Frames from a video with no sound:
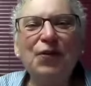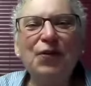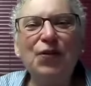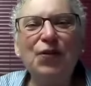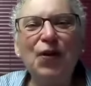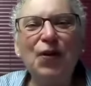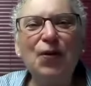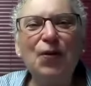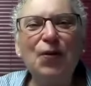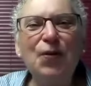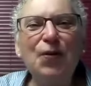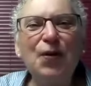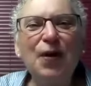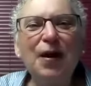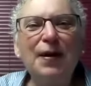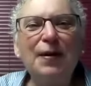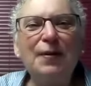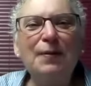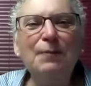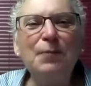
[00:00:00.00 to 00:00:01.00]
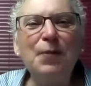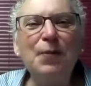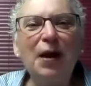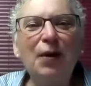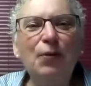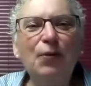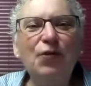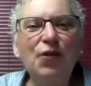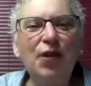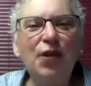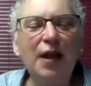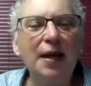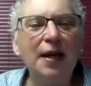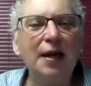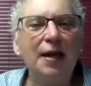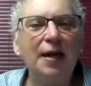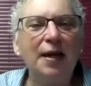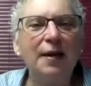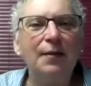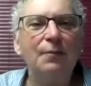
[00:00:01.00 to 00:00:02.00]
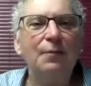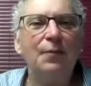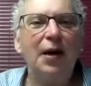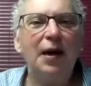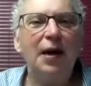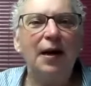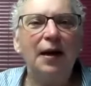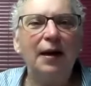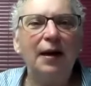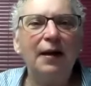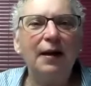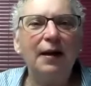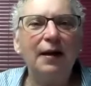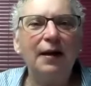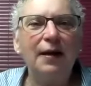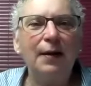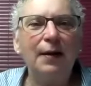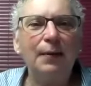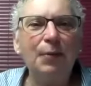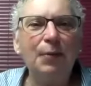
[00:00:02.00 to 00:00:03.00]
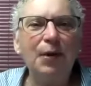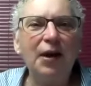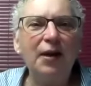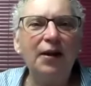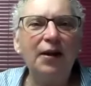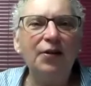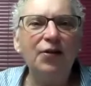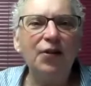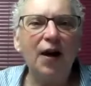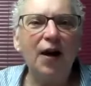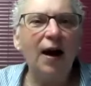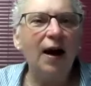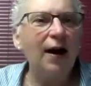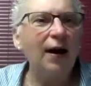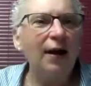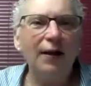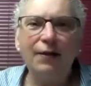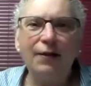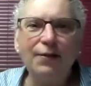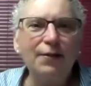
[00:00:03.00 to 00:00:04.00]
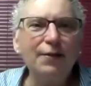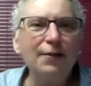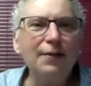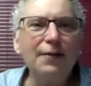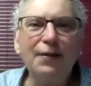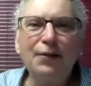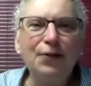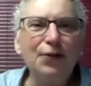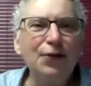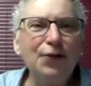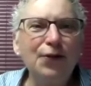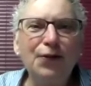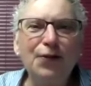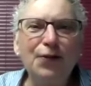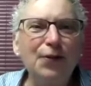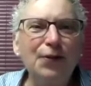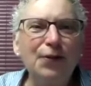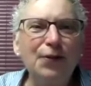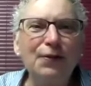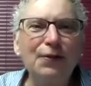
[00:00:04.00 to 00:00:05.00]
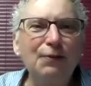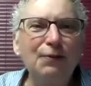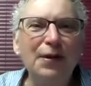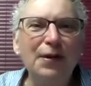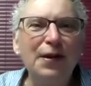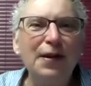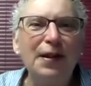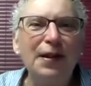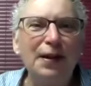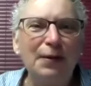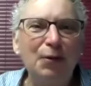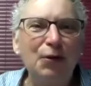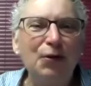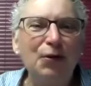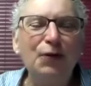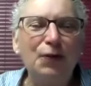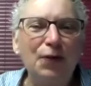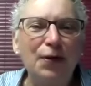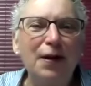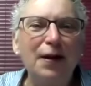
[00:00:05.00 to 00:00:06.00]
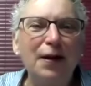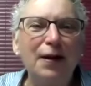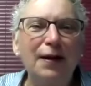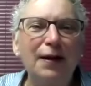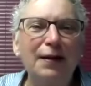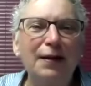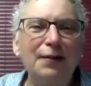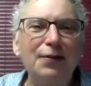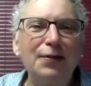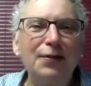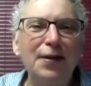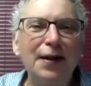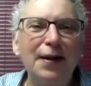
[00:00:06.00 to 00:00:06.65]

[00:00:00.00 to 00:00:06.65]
So I was taken in by Penny's eyes. They're just really beautiful eyes.